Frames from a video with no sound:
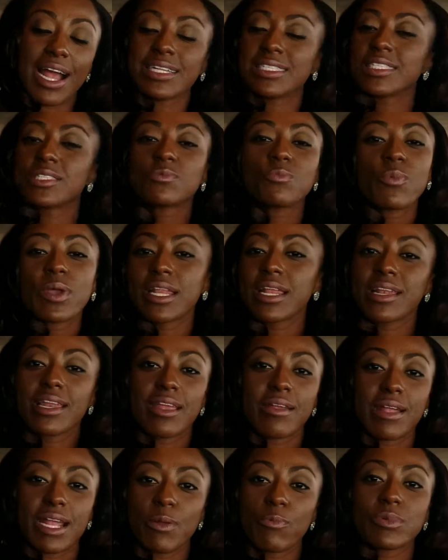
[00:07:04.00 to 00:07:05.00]
I just went in
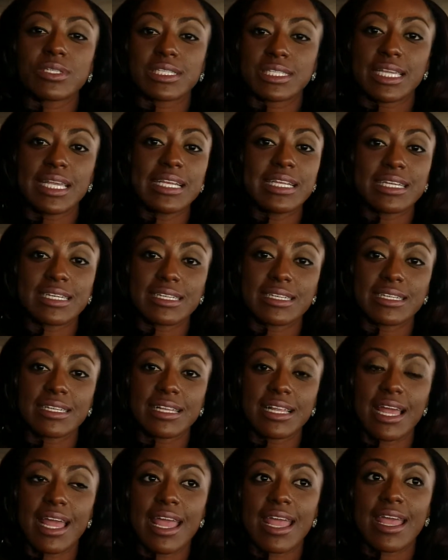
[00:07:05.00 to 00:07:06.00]
there and was Tina.
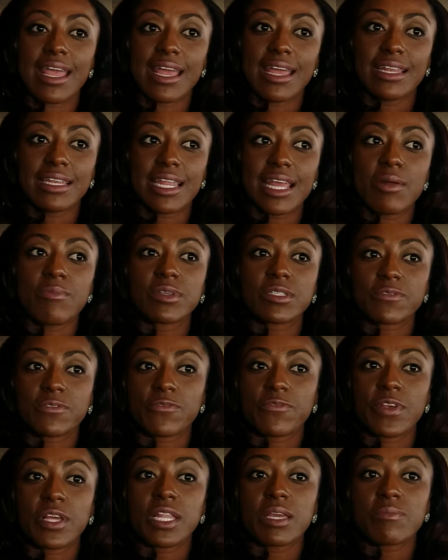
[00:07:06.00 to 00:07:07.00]
And it was
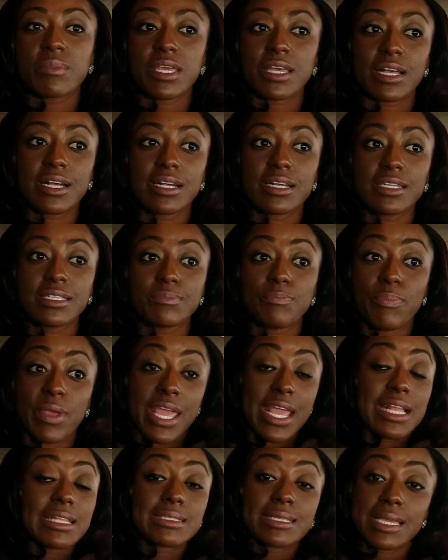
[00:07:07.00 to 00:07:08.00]
fulfilling because
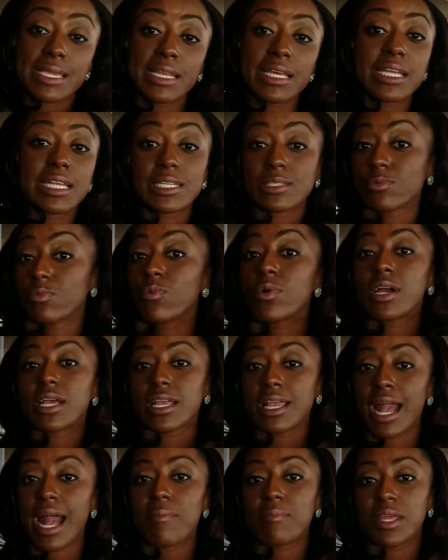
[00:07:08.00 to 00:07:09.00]
being Tina is
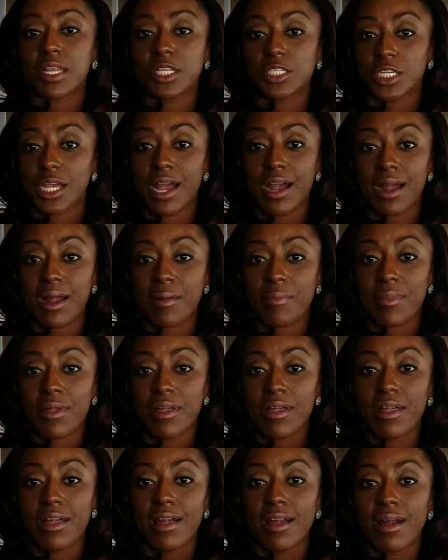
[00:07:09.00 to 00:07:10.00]
what got me the job.
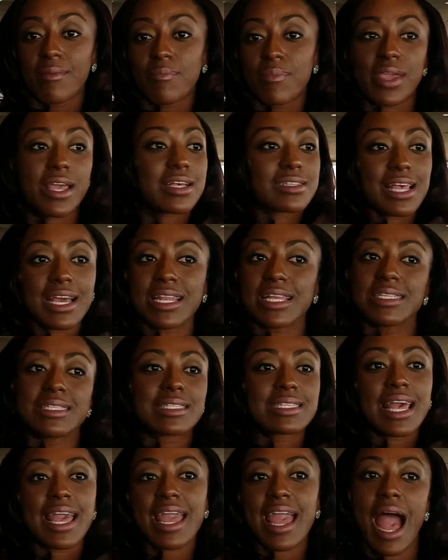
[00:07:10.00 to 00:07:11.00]
Because I didn't
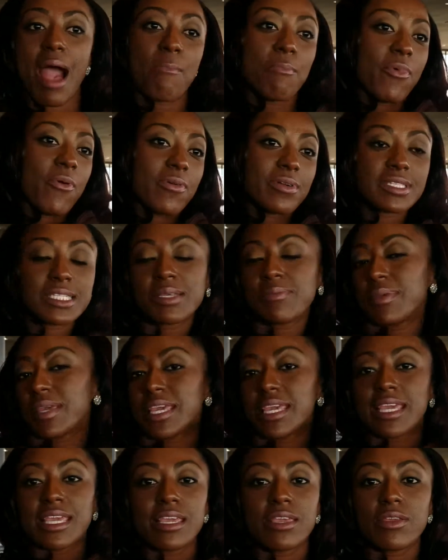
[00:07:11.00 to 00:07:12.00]
say I'm born to
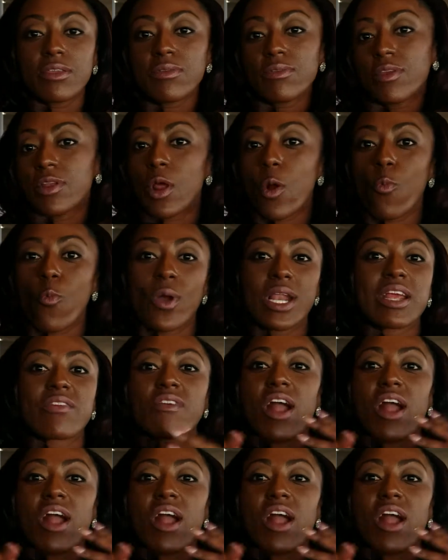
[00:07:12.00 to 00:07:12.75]
be, whatever